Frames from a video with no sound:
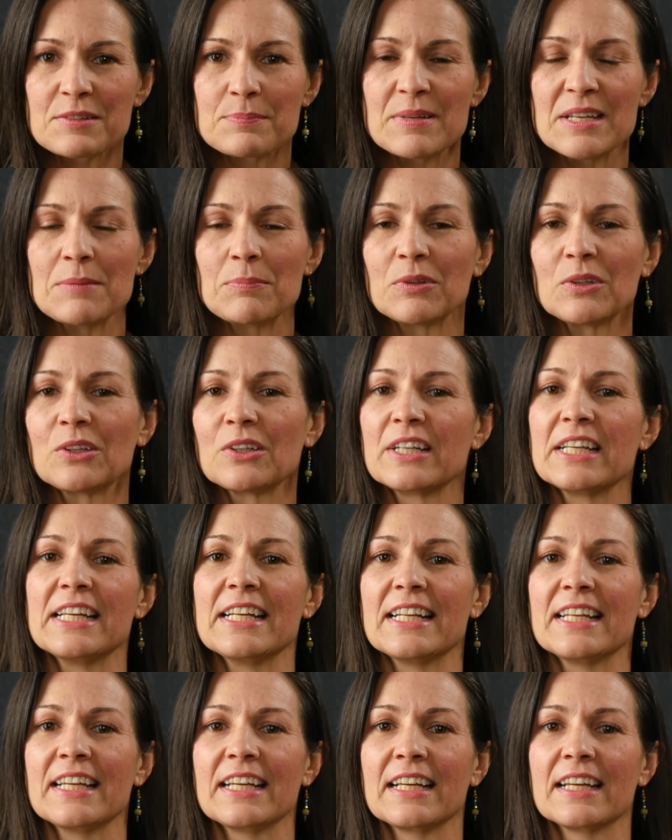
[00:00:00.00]
people are
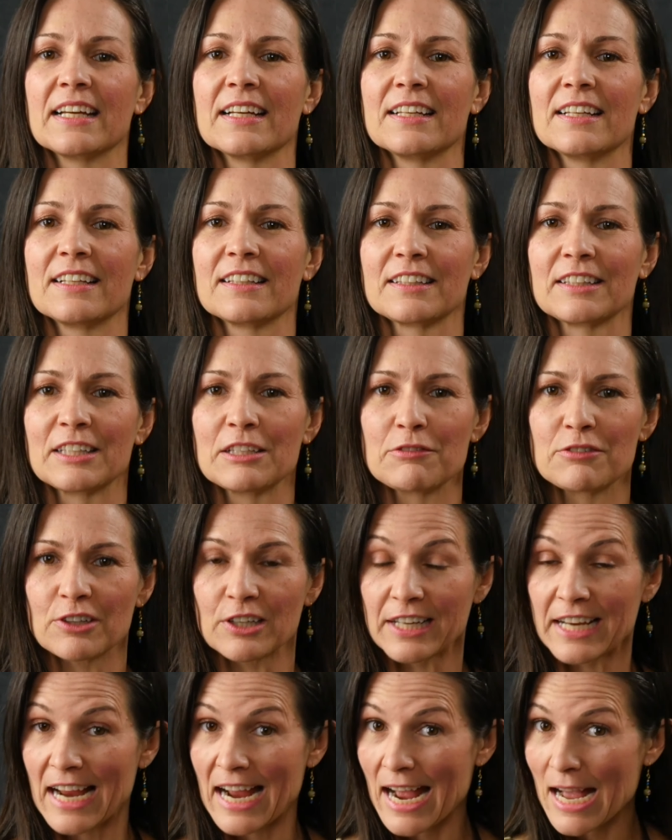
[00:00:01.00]
eating liver
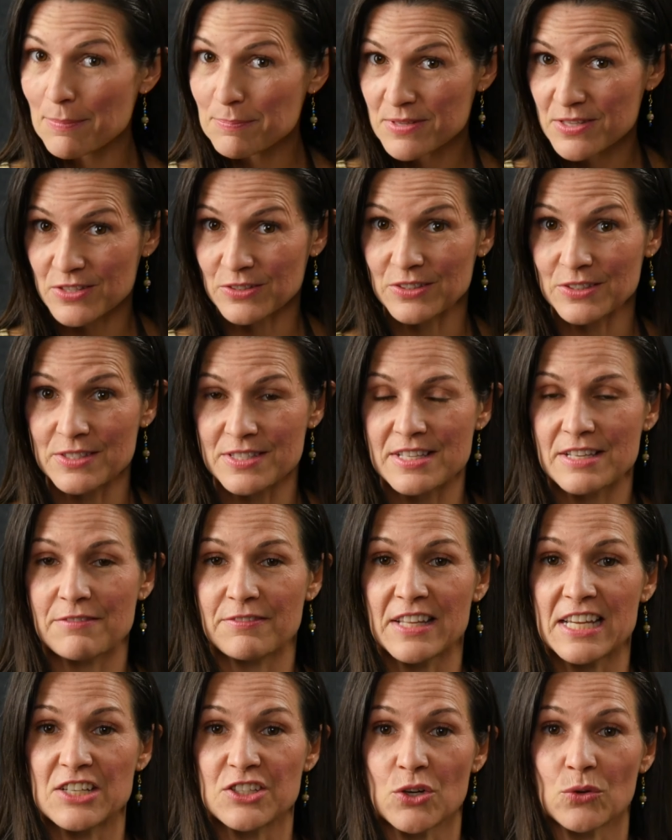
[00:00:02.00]
capsules
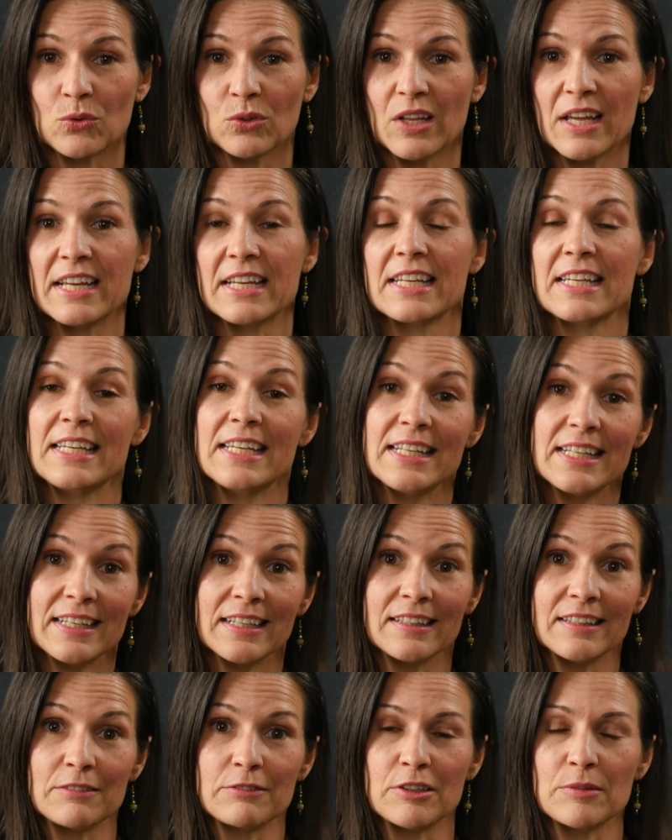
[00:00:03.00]
if they don't like
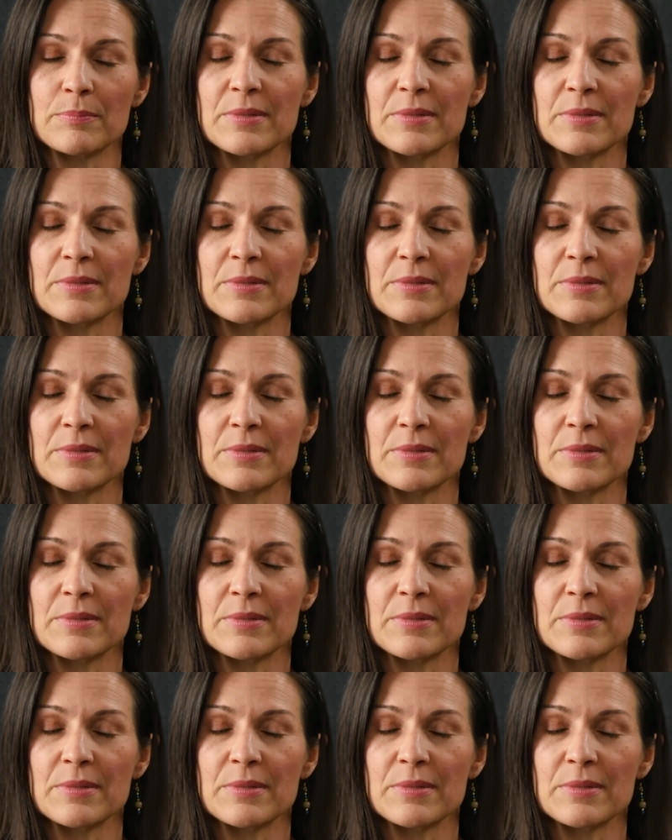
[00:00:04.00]
eating liver,